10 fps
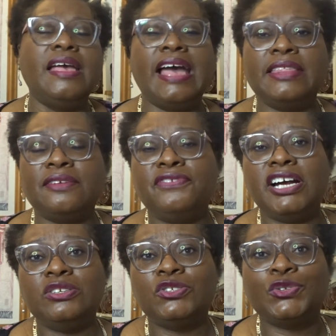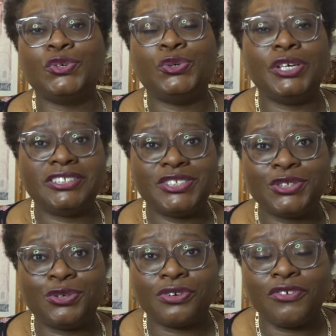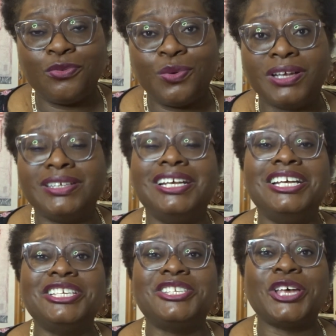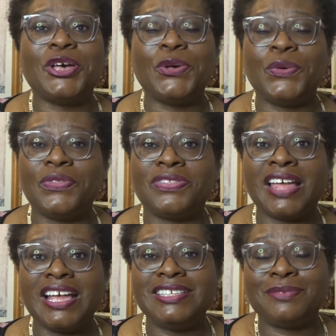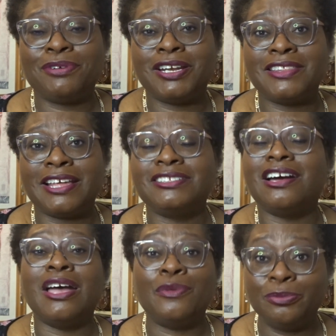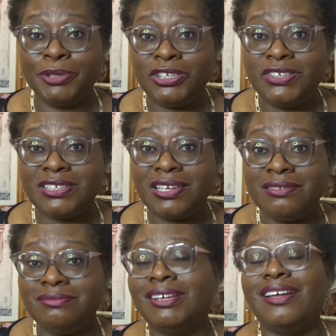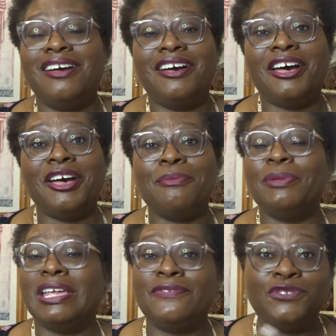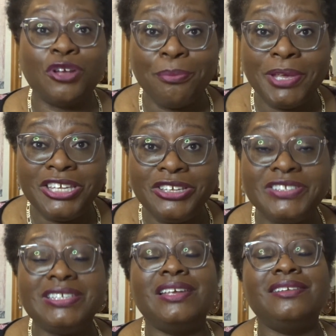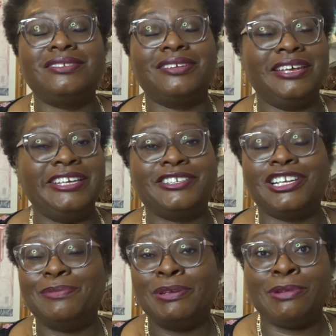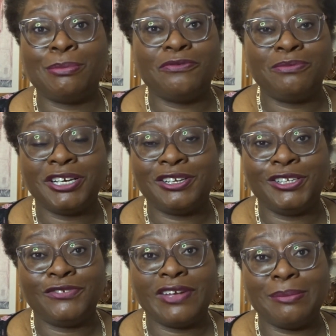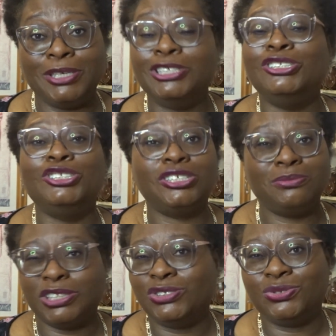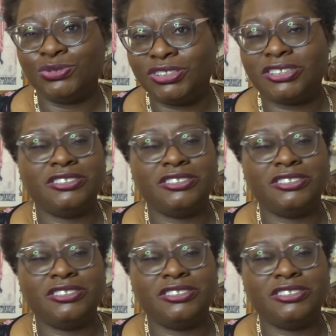And the final score is a score of 1. So that is a product that I will be using. If not me using it, it's going to be a member of my close family, usually my daughter,